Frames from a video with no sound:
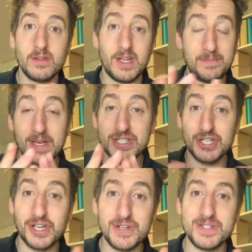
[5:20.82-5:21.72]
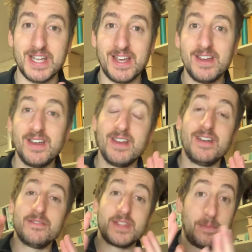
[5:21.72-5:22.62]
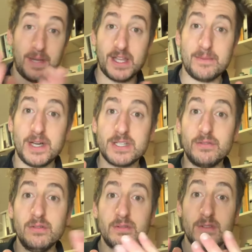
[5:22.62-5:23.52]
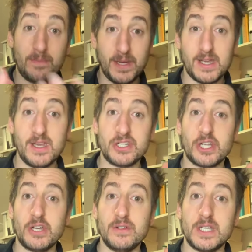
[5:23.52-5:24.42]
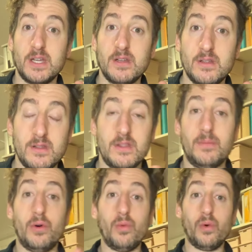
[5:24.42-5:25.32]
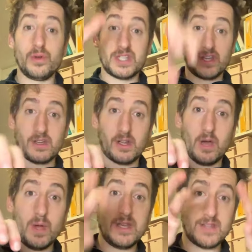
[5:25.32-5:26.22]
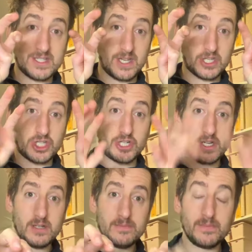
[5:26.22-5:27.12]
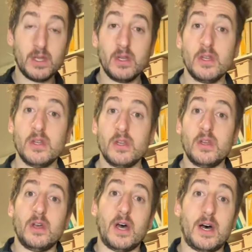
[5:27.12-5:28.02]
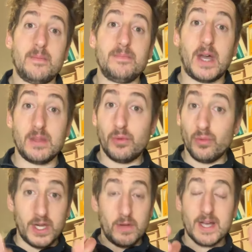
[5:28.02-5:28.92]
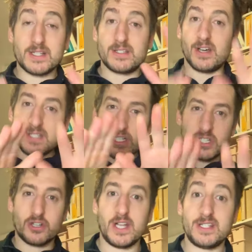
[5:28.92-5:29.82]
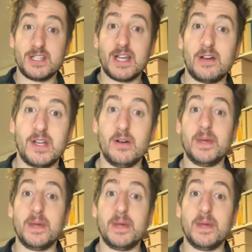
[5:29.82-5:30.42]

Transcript: and a big jacuzzi. The bigger the muscle, the bigger your jacuzzi. The more water that can go in, that's like sugar. And the more when you exercise, that just drains it down a little